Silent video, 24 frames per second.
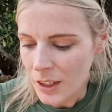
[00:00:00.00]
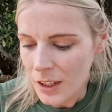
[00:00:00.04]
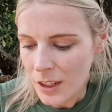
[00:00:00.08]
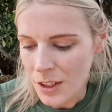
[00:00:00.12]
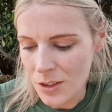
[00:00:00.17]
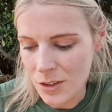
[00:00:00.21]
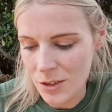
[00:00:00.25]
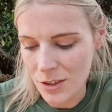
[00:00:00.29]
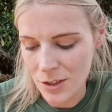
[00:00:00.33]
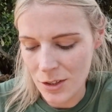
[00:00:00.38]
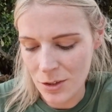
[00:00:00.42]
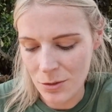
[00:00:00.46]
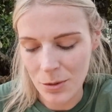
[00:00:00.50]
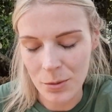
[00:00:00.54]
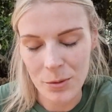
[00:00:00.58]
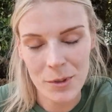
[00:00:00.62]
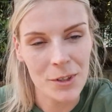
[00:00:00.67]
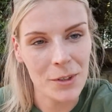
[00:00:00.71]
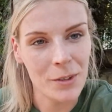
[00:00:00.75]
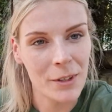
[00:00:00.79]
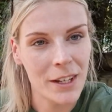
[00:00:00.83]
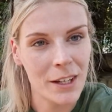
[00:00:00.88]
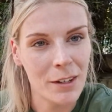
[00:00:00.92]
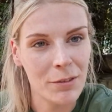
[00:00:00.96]
So this is what we
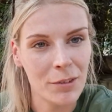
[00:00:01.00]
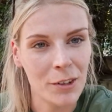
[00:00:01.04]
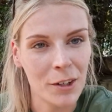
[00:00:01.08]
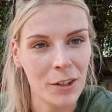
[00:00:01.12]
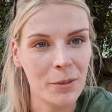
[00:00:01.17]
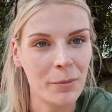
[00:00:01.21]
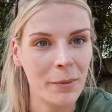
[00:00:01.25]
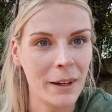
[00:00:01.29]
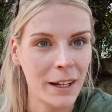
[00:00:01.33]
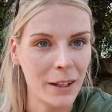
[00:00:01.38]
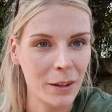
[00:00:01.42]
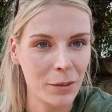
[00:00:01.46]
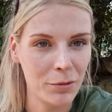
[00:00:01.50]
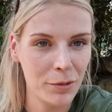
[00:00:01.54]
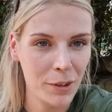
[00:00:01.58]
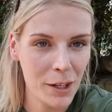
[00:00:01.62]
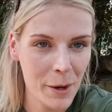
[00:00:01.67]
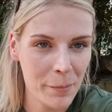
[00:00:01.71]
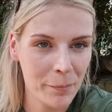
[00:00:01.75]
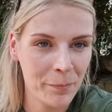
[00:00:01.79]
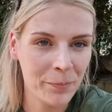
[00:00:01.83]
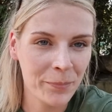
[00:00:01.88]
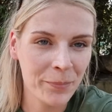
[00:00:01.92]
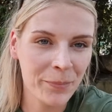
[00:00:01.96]
do here for them at the
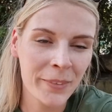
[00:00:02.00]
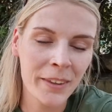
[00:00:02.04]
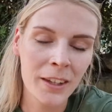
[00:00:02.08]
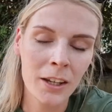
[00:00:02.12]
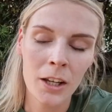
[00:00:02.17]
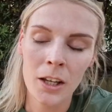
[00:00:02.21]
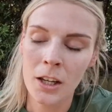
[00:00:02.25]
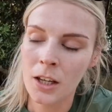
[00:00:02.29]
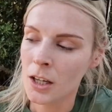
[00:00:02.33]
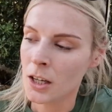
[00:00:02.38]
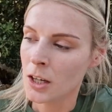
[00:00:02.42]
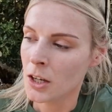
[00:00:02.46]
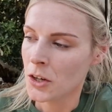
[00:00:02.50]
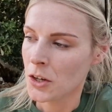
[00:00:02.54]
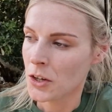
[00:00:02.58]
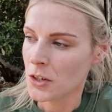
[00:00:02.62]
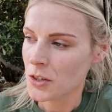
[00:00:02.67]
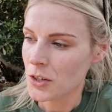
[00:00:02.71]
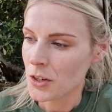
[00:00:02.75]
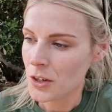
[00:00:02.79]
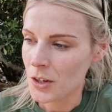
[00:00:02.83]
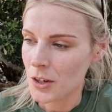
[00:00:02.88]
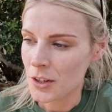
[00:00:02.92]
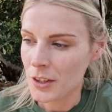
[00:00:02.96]
farm.
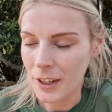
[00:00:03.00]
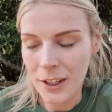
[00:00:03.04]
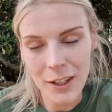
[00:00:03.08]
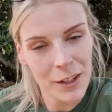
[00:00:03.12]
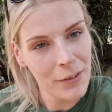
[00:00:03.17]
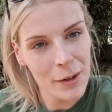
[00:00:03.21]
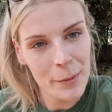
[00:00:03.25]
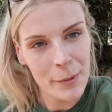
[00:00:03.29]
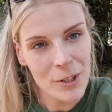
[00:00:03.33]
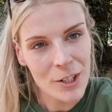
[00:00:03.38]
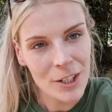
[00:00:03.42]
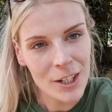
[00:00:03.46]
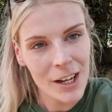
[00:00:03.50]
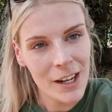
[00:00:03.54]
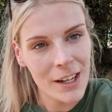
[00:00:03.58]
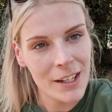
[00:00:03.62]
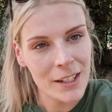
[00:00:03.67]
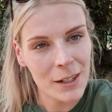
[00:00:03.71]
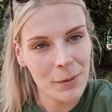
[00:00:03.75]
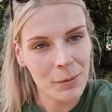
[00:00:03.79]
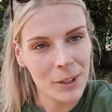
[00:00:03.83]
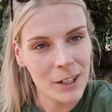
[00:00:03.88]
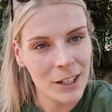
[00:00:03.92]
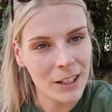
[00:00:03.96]
So thank you very much, guys.
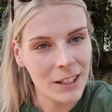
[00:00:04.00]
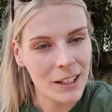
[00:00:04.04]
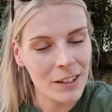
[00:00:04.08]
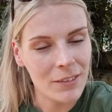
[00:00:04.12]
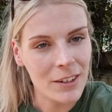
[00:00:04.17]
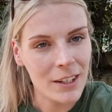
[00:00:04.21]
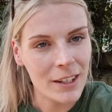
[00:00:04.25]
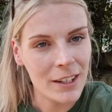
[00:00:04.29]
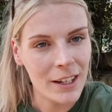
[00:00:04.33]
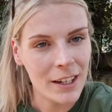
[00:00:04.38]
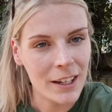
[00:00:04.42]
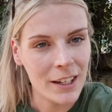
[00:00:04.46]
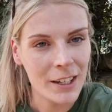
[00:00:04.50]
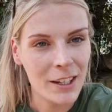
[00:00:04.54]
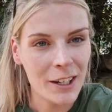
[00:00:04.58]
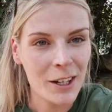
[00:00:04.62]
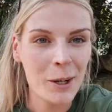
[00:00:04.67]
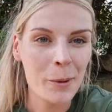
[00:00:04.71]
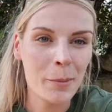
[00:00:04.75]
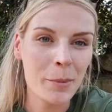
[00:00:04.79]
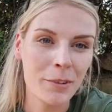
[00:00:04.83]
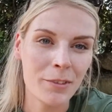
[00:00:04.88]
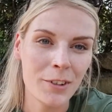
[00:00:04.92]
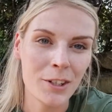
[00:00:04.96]
I'm going to leave it there. I
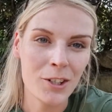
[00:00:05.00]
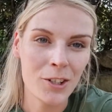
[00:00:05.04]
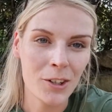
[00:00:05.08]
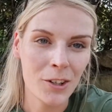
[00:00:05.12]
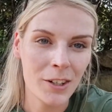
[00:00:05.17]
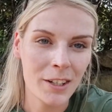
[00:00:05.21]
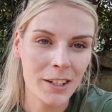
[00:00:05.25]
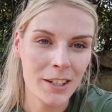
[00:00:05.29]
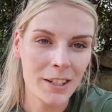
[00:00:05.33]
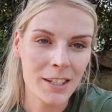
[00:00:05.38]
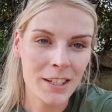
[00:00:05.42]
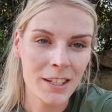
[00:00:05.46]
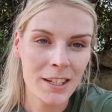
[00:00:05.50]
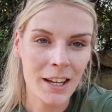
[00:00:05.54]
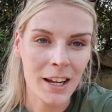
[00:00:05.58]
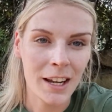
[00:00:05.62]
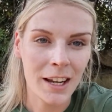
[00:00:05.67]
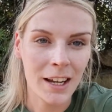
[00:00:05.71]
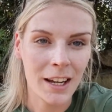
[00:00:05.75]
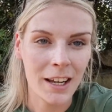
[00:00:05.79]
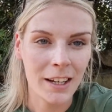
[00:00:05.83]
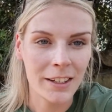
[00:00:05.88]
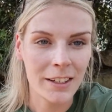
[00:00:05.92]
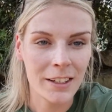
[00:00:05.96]
hope you've enjoyed it,
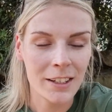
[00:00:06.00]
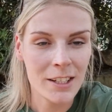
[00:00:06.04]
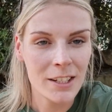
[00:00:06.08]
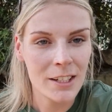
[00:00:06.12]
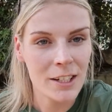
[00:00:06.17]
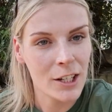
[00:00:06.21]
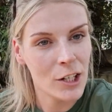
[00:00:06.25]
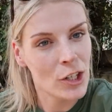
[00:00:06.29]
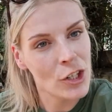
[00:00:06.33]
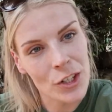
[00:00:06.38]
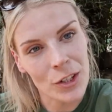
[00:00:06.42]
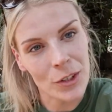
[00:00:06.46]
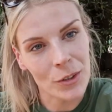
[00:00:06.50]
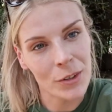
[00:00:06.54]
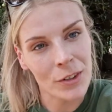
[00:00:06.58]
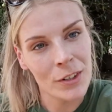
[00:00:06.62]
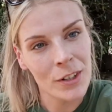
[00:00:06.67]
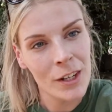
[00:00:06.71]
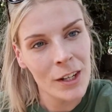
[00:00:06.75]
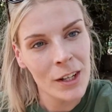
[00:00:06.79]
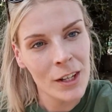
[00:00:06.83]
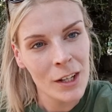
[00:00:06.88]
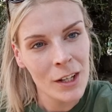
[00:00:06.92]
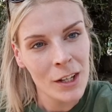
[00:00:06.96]
and stay tuned
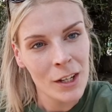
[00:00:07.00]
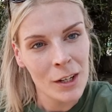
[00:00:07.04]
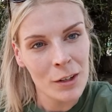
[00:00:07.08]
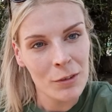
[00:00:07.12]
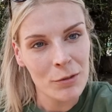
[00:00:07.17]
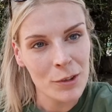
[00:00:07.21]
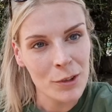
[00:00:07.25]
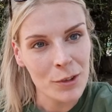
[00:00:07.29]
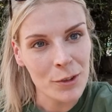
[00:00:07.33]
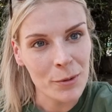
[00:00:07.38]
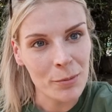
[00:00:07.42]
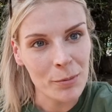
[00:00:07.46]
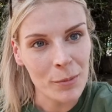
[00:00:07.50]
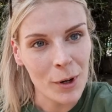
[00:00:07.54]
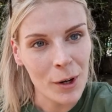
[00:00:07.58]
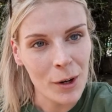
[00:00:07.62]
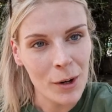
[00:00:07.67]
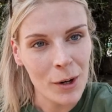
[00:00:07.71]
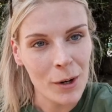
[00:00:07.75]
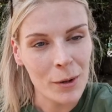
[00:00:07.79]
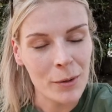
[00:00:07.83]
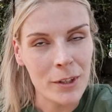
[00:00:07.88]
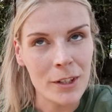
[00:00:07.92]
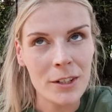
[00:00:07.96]
for some
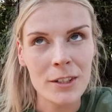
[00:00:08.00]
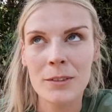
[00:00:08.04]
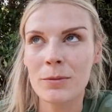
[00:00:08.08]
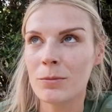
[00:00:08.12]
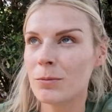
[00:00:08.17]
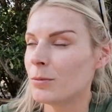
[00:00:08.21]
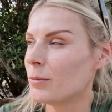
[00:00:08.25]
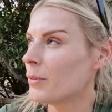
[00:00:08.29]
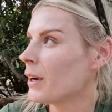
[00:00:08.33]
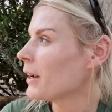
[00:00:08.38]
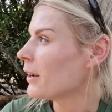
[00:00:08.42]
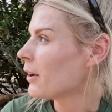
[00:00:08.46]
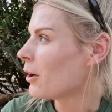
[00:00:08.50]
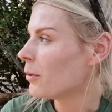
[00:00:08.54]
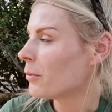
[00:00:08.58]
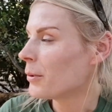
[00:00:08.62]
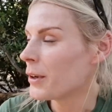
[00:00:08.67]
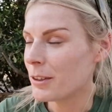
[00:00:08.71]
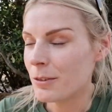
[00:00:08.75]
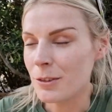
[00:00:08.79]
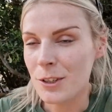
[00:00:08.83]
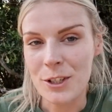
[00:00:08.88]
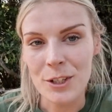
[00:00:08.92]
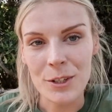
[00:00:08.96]
more. This hot
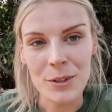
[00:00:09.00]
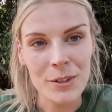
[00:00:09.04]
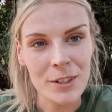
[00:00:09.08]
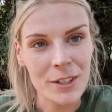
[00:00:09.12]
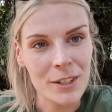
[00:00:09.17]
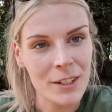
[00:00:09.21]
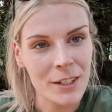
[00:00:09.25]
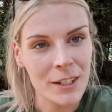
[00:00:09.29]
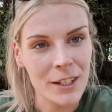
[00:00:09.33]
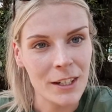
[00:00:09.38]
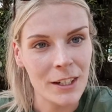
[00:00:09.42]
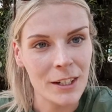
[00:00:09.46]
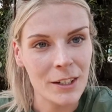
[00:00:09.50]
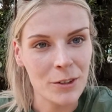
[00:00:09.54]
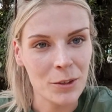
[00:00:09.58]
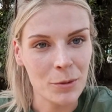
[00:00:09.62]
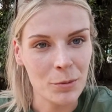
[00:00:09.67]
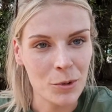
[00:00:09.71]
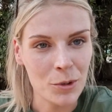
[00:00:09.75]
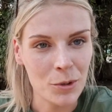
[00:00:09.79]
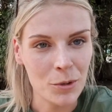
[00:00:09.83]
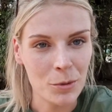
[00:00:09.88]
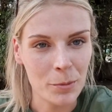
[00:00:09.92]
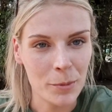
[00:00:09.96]
weather is due to stay, so I'm
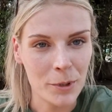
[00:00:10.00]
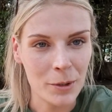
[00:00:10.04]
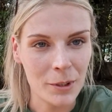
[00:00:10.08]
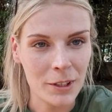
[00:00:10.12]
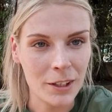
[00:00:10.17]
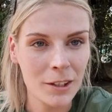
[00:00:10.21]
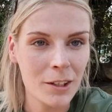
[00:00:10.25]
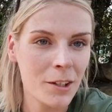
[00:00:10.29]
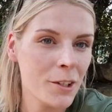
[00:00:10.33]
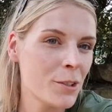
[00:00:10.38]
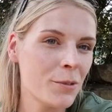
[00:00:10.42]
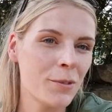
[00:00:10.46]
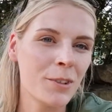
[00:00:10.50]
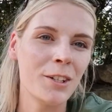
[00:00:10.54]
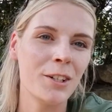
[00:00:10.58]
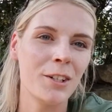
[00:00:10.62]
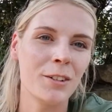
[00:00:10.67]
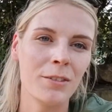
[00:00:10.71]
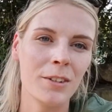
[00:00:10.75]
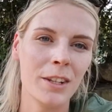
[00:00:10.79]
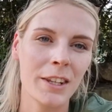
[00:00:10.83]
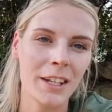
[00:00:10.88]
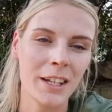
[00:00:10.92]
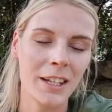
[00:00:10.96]
sure we'll be doing lots of other
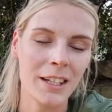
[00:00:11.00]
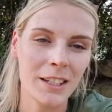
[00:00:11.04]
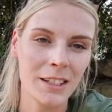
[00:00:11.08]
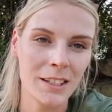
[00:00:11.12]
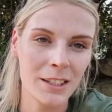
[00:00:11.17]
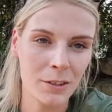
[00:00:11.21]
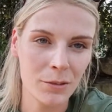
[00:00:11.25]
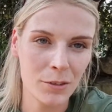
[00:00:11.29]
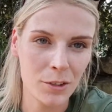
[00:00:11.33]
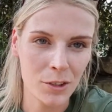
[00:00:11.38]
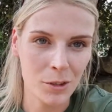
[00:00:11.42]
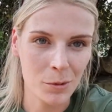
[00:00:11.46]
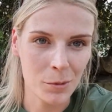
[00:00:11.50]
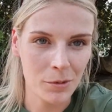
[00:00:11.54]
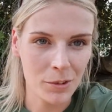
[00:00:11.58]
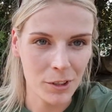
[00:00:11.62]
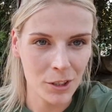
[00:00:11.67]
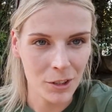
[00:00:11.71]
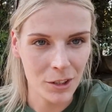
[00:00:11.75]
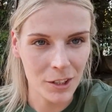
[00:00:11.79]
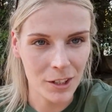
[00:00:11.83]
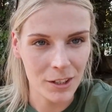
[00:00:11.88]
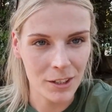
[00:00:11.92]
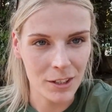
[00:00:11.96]
different things for some of the
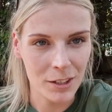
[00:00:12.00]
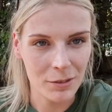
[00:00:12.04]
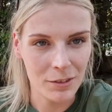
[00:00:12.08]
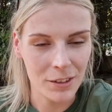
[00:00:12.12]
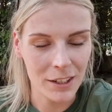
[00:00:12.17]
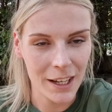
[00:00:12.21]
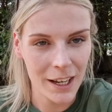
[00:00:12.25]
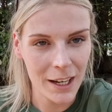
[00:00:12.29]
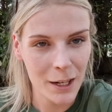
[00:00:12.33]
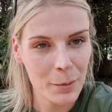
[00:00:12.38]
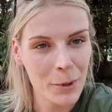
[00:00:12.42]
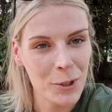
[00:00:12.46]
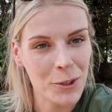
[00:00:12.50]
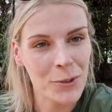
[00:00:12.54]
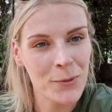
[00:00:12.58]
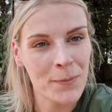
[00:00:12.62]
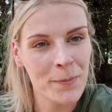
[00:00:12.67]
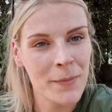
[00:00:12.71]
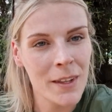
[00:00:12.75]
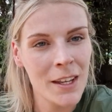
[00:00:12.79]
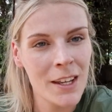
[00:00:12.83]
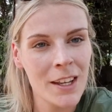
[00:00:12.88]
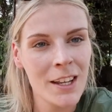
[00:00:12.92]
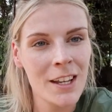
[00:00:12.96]
other different animals.
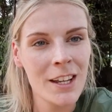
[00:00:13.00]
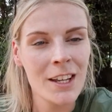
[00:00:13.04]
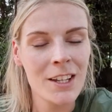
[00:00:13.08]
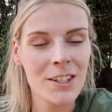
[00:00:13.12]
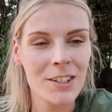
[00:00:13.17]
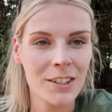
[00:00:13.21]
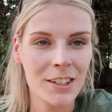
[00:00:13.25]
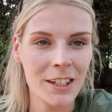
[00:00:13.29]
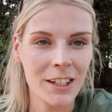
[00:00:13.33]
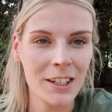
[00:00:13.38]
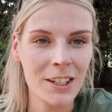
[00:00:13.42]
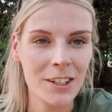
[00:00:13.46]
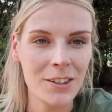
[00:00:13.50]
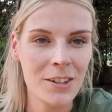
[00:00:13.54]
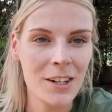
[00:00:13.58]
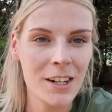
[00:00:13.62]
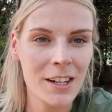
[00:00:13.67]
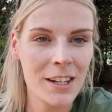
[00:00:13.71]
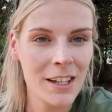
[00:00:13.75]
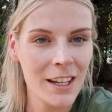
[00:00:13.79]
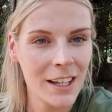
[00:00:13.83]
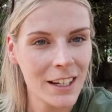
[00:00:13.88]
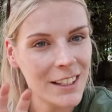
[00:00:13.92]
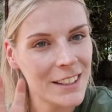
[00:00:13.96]
So thank you,
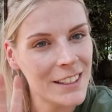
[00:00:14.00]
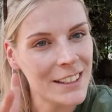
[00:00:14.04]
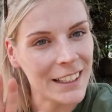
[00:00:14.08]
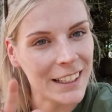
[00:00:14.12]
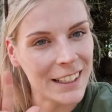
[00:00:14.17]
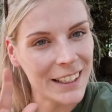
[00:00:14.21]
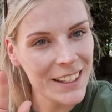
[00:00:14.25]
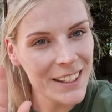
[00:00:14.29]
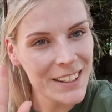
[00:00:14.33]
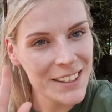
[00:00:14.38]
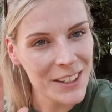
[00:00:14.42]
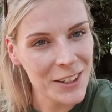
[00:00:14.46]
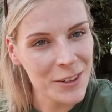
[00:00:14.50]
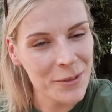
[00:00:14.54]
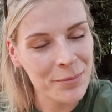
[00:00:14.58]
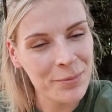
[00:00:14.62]
and I'll see you later.